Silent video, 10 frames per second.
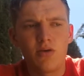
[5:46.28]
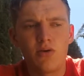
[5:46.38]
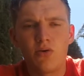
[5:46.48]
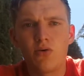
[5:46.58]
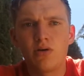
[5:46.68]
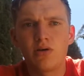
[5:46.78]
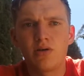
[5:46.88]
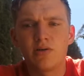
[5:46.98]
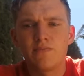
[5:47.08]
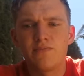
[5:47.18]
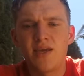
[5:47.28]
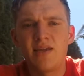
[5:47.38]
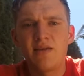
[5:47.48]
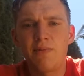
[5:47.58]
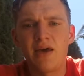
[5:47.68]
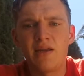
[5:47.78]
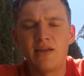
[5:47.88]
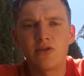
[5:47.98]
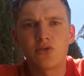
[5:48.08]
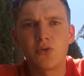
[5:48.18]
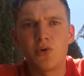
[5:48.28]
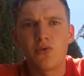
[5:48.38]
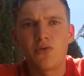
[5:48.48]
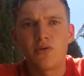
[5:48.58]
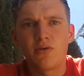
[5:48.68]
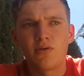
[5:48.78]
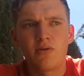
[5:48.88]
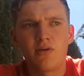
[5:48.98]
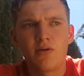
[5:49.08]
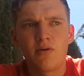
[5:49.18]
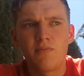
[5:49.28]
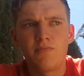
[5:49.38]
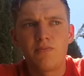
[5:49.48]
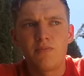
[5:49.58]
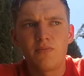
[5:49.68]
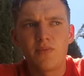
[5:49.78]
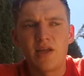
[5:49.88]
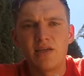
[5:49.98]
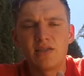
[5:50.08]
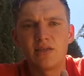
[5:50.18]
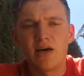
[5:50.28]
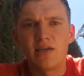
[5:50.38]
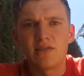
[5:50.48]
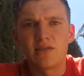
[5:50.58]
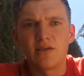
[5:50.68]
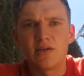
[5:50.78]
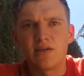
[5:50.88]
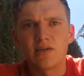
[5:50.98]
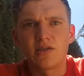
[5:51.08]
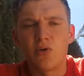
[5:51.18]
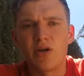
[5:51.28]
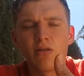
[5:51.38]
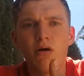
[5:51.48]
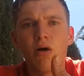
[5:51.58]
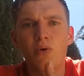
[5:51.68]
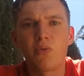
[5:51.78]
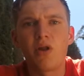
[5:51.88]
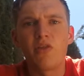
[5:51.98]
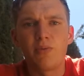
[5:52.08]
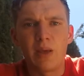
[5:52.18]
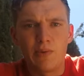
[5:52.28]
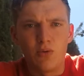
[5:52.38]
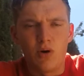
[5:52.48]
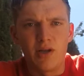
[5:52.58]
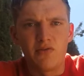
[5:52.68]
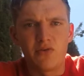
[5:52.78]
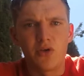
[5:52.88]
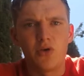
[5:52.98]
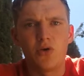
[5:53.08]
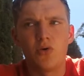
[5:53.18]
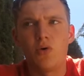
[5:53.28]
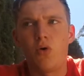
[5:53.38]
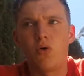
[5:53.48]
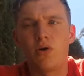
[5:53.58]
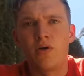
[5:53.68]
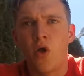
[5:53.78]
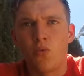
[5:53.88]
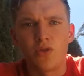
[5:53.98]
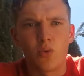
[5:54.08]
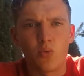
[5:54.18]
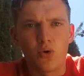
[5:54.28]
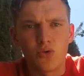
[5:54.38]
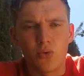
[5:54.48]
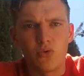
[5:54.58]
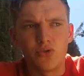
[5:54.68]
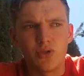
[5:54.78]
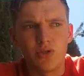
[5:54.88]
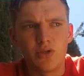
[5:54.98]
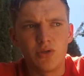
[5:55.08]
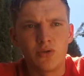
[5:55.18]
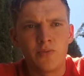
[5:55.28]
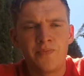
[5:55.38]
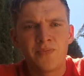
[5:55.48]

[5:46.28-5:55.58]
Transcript: your independent truth that is not going along with what other people wanted for you or what the world told you to do.